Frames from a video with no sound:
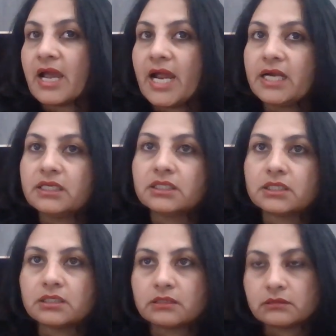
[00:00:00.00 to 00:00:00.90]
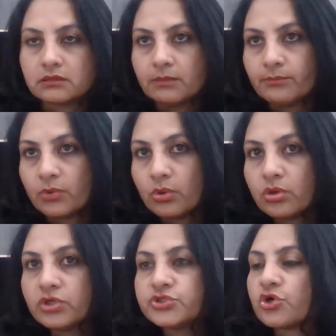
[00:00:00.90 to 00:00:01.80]
and the
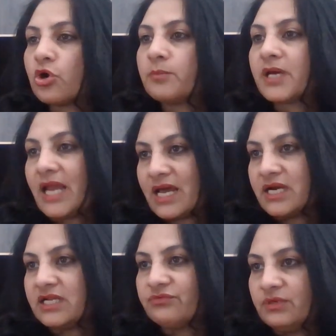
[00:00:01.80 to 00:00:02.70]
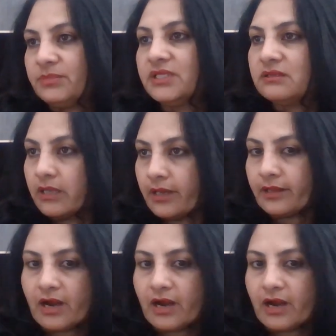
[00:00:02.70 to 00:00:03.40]
more job clarity will be there